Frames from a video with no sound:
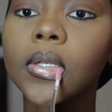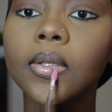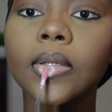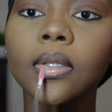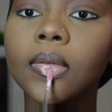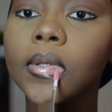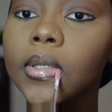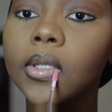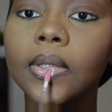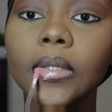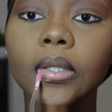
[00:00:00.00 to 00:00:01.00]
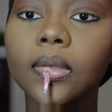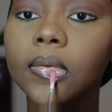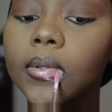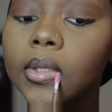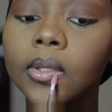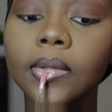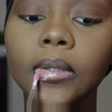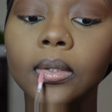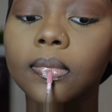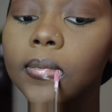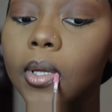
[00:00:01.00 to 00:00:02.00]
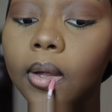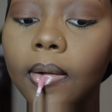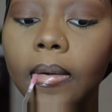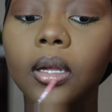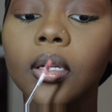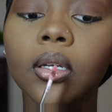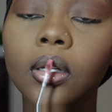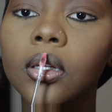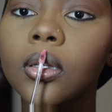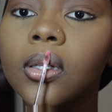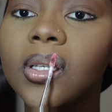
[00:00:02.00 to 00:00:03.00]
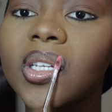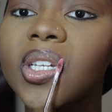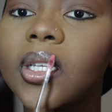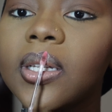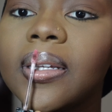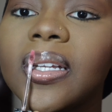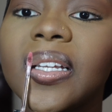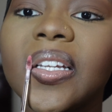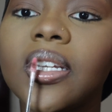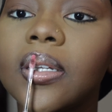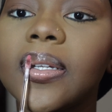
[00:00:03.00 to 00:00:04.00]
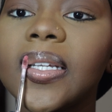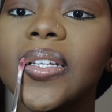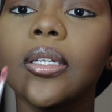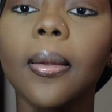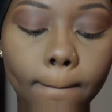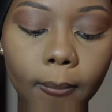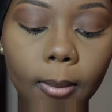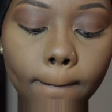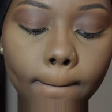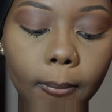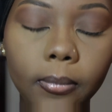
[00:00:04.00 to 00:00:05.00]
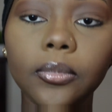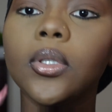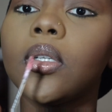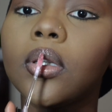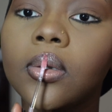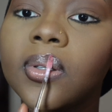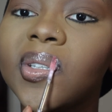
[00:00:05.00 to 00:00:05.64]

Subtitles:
Gloss in Pink Cosmo. I love this gloss. It gives it the pop and it makes your lips plumpier.